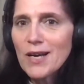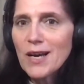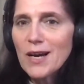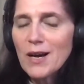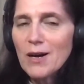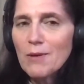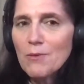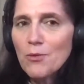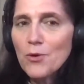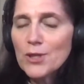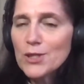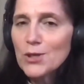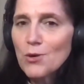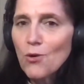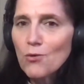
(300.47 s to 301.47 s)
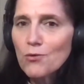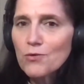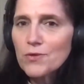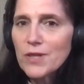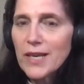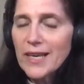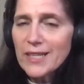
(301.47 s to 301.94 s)
written off
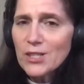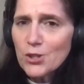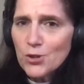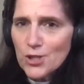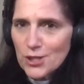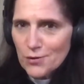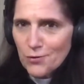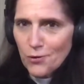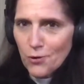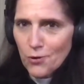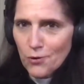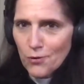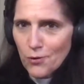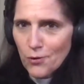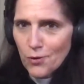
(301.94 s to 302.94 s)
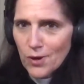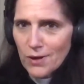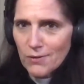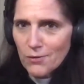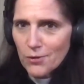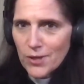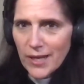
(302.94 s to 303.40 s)
the interest for
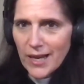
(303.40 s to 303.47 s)
their